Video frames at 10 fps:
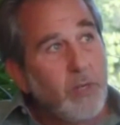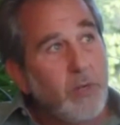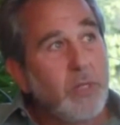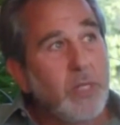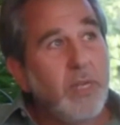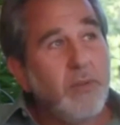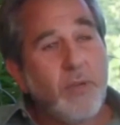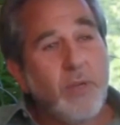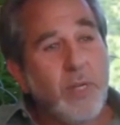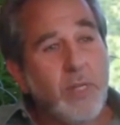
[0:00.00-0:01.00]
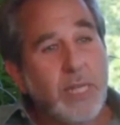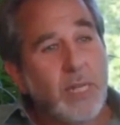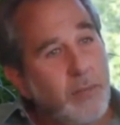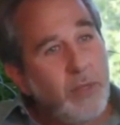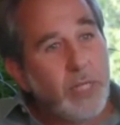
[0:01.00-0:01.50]
So to give you like
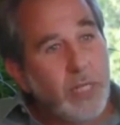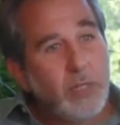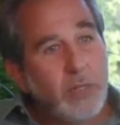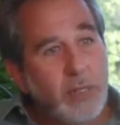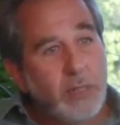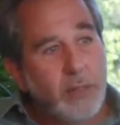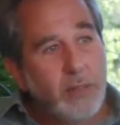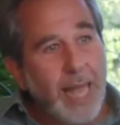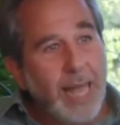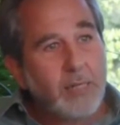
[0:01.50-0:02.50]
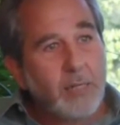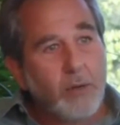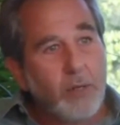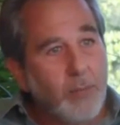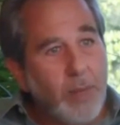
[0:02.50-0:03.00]
an amusing
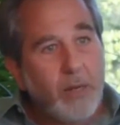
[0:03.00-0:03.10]
anecdote